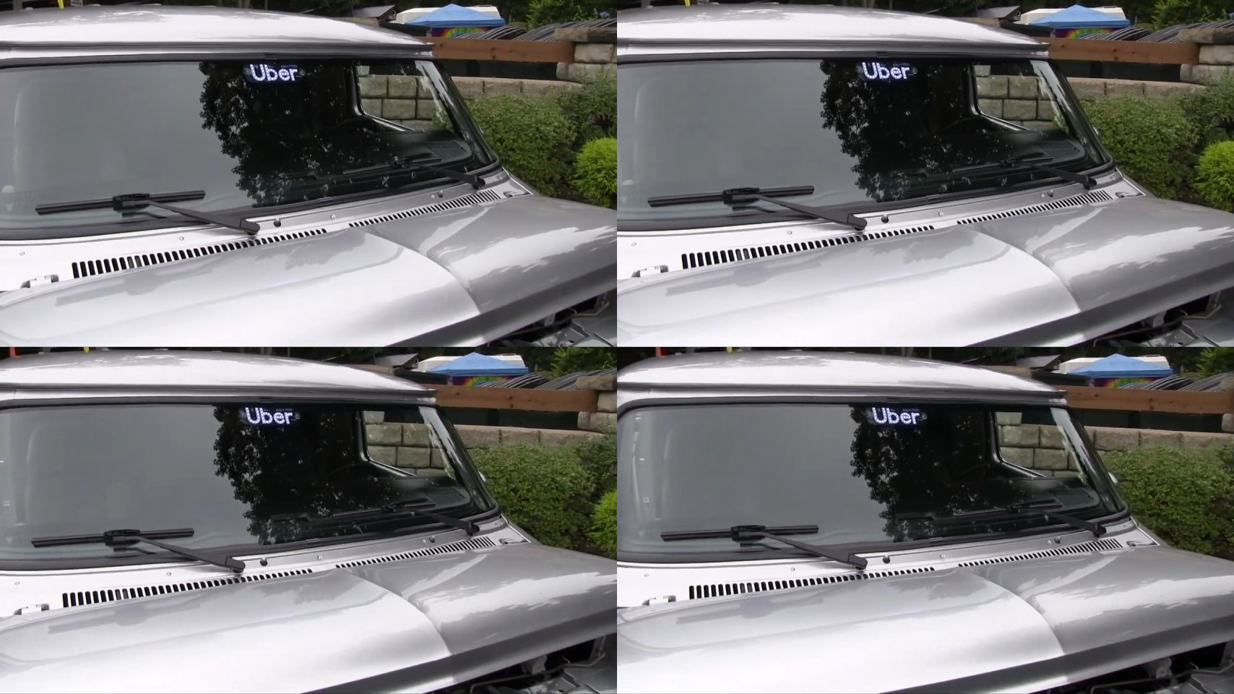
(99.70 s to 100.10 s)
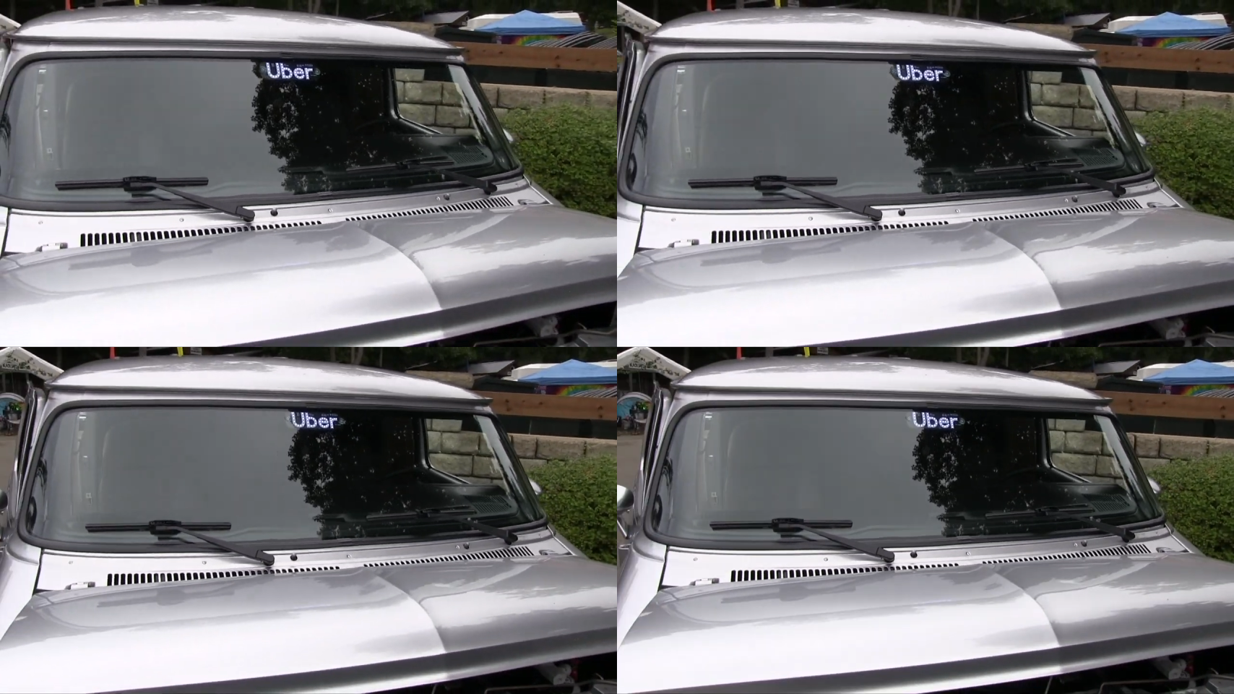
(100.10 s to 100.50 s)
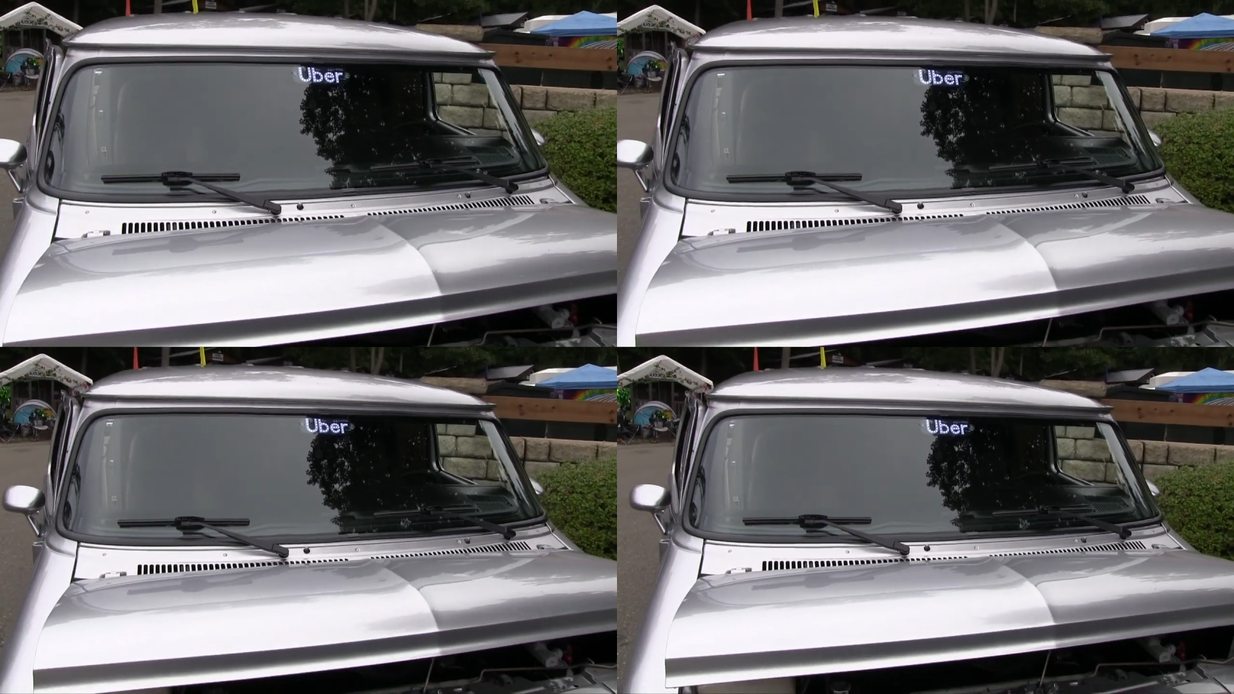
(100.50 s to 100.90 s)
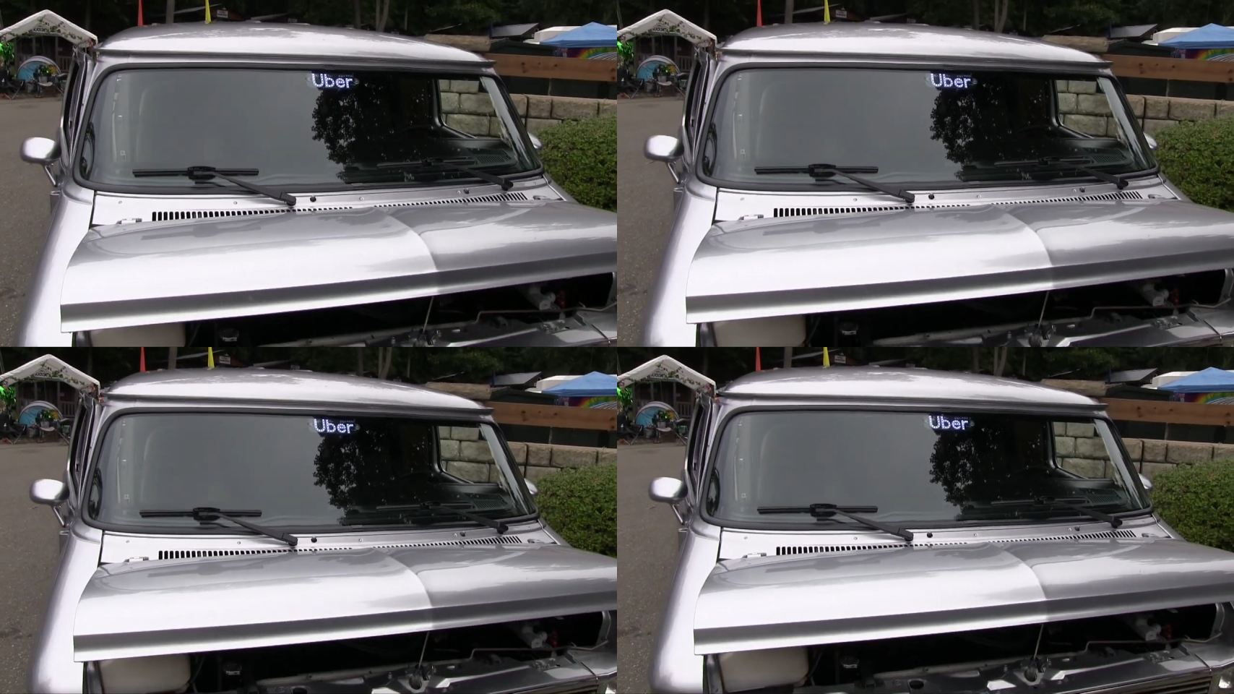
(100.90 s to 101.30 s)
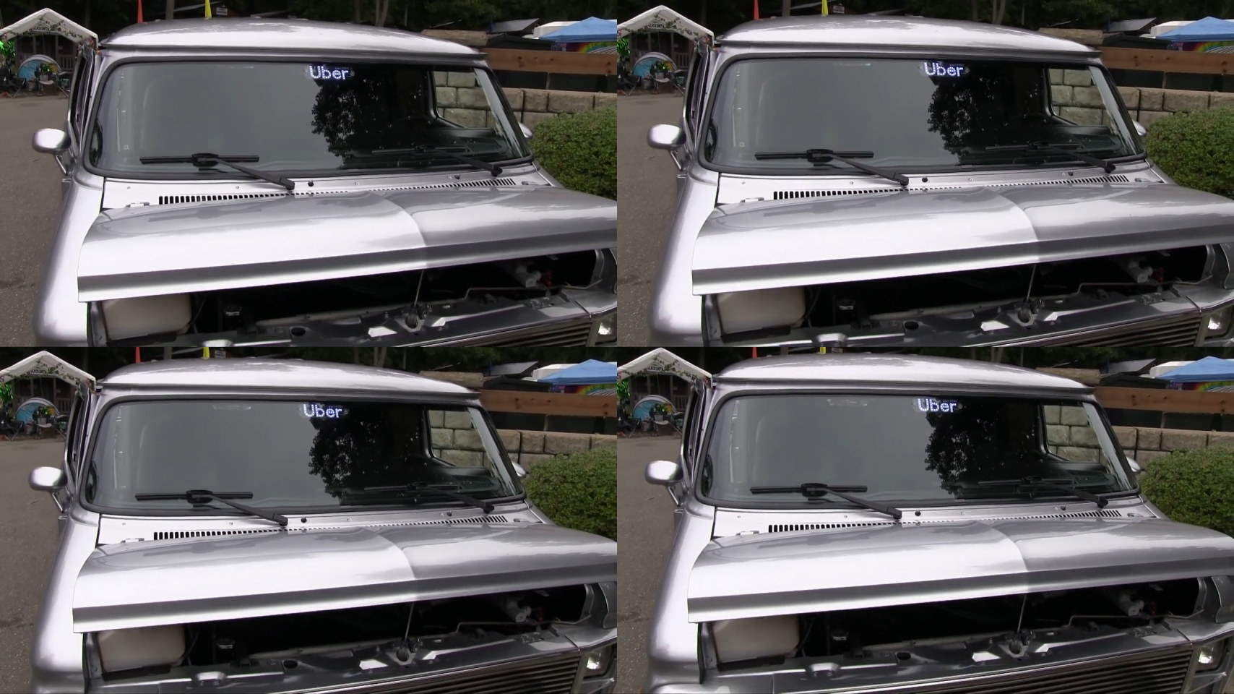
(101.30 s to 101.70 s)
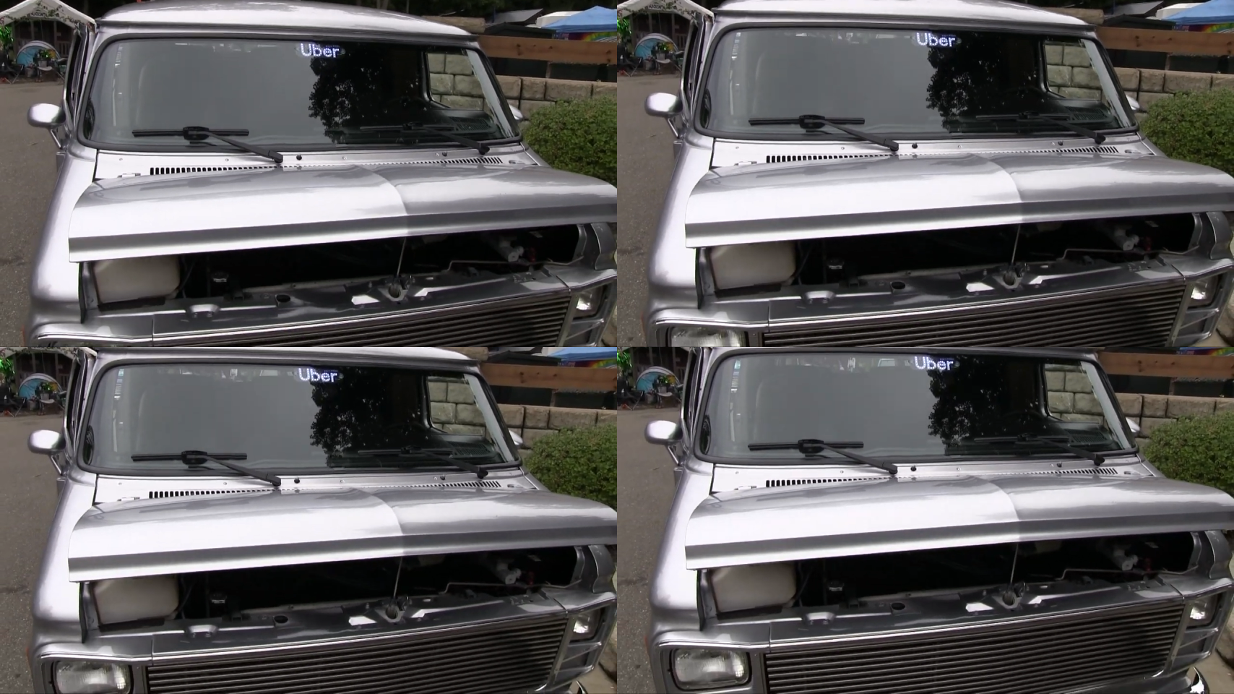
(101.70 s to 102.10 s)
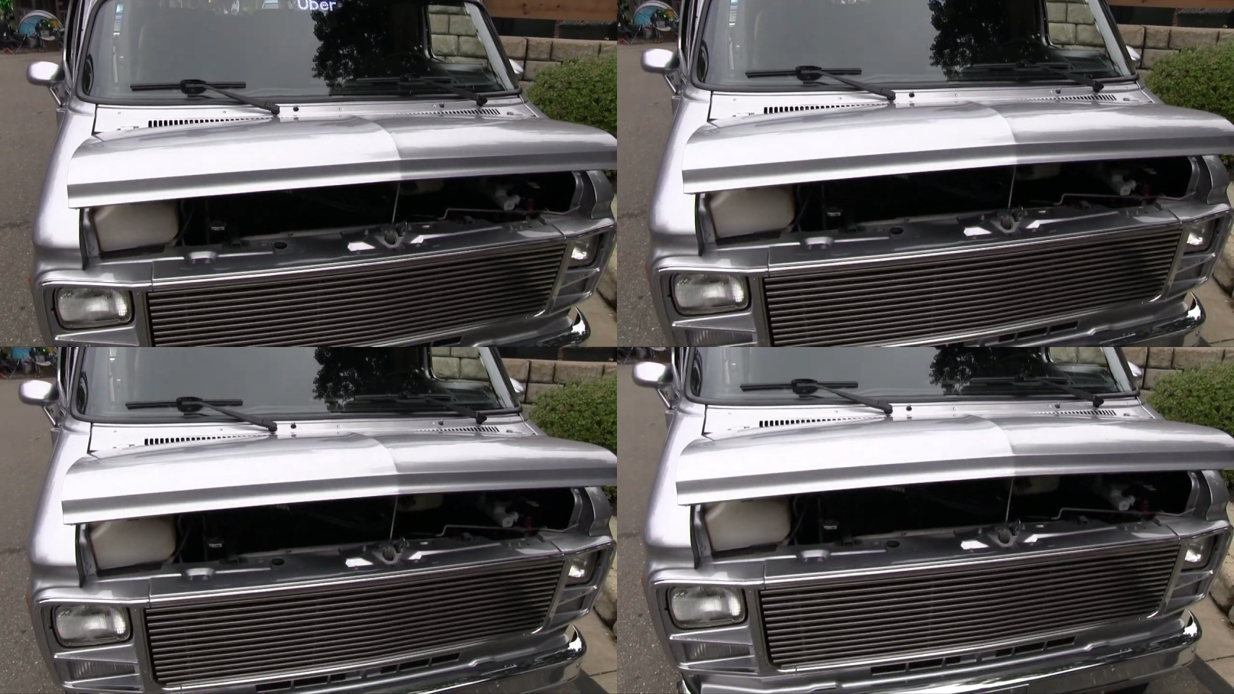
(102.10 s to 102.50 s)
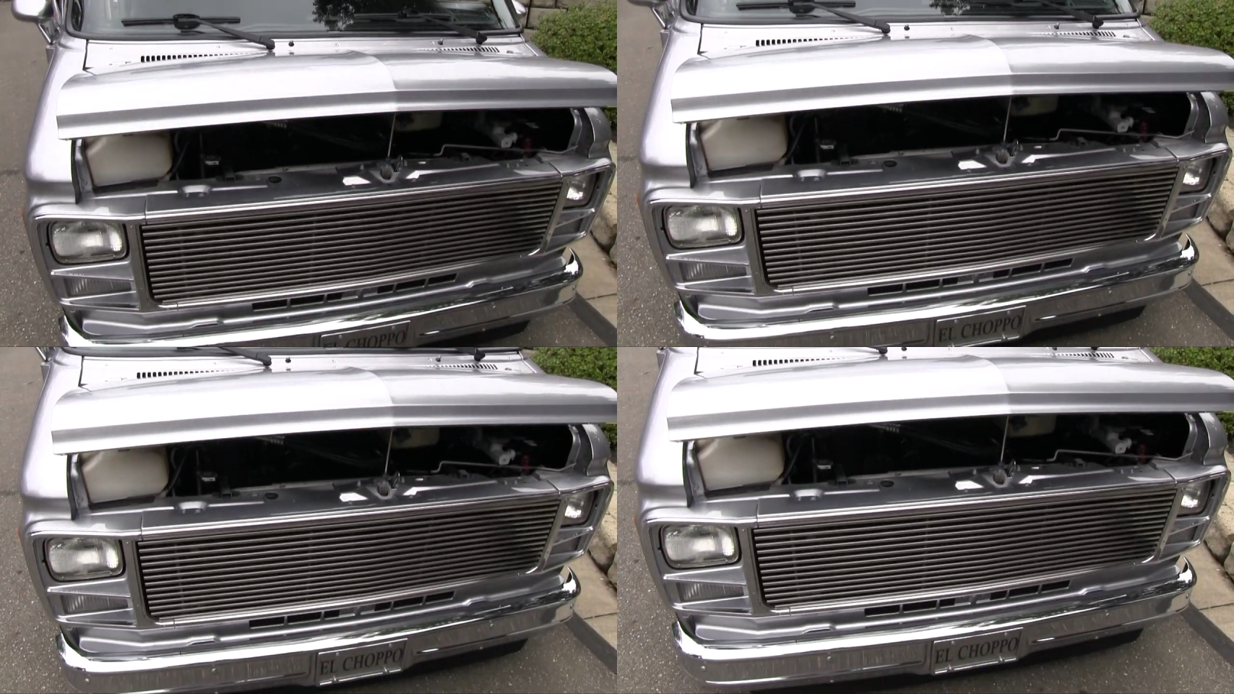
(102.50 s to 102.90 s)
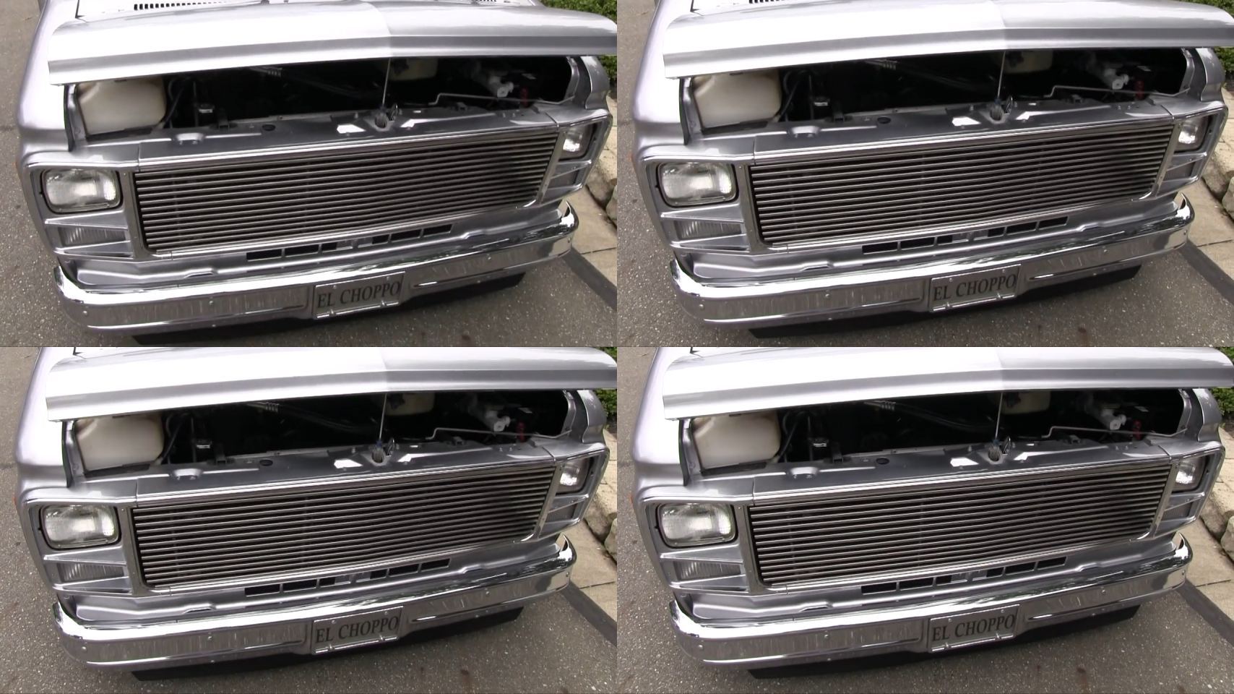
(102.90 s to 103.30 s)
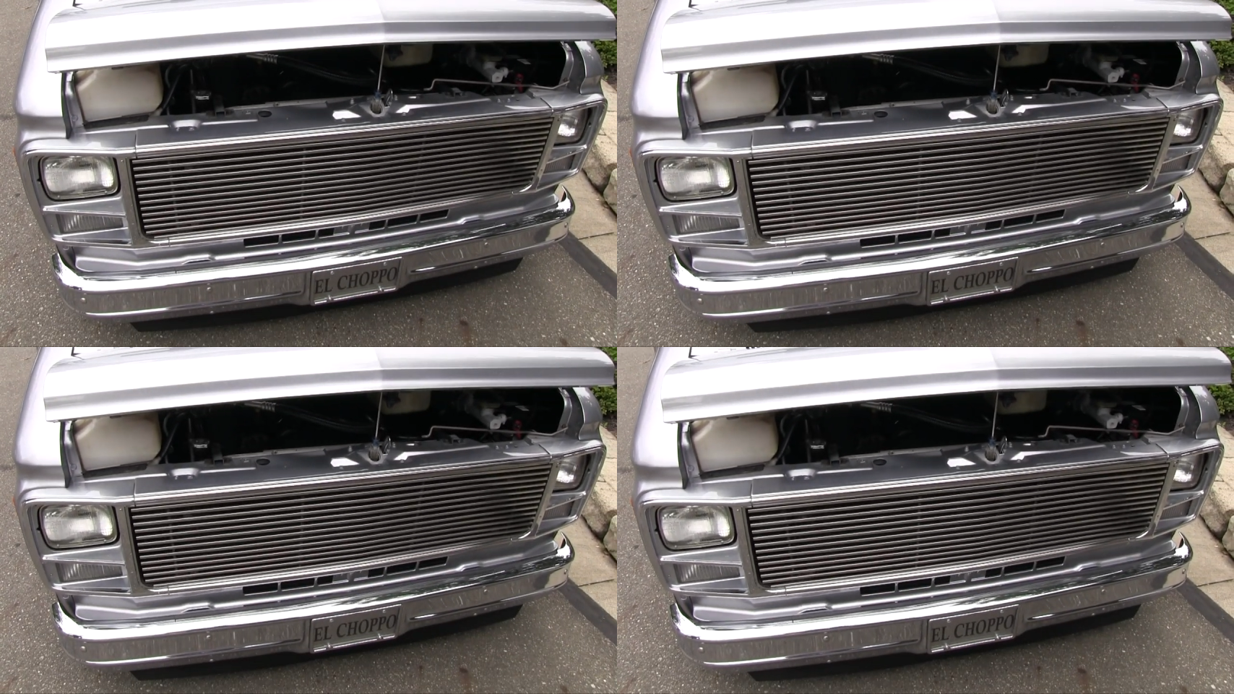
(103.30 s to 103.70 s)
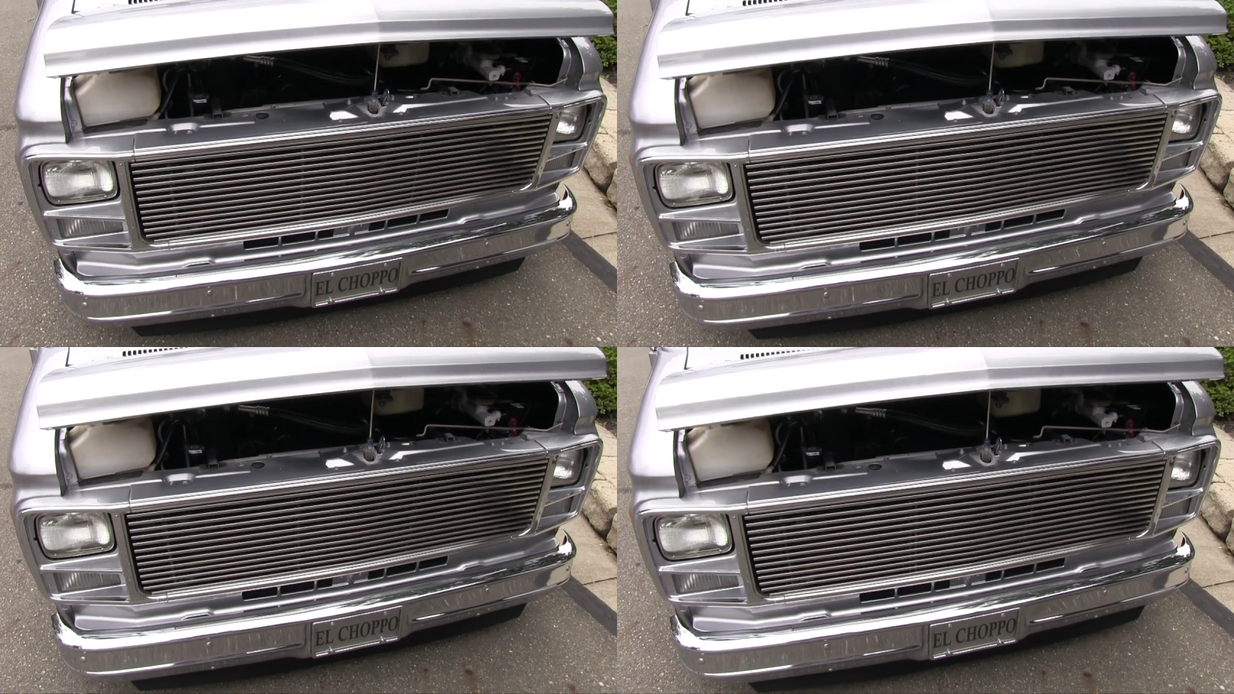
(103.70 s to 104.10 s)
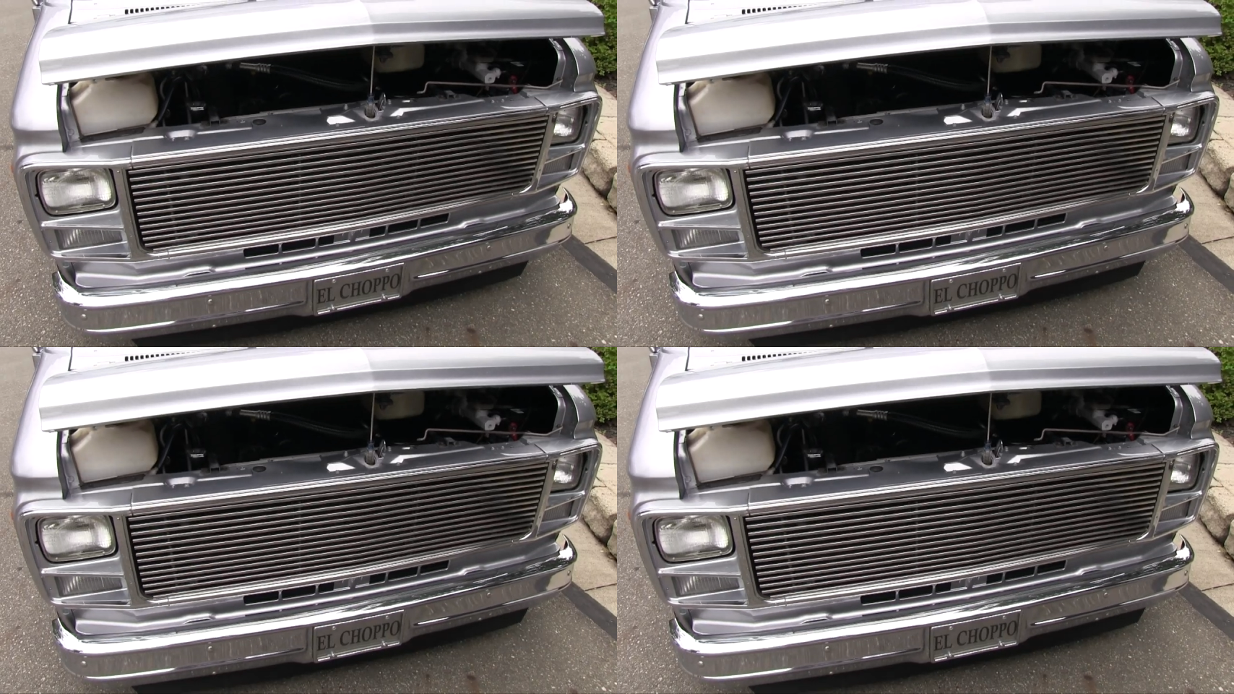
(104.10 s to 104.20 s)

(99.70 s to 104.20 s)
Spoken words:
(no speaker visible)